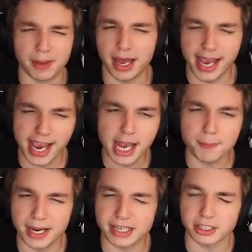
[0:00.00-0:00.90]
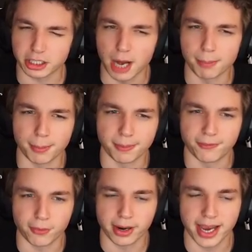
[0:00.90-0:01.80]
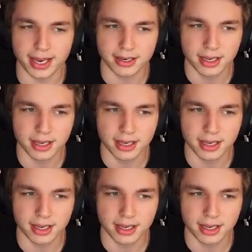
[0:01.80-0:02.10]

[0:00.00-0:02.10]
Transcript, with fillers: I handpicked a couple beforehand,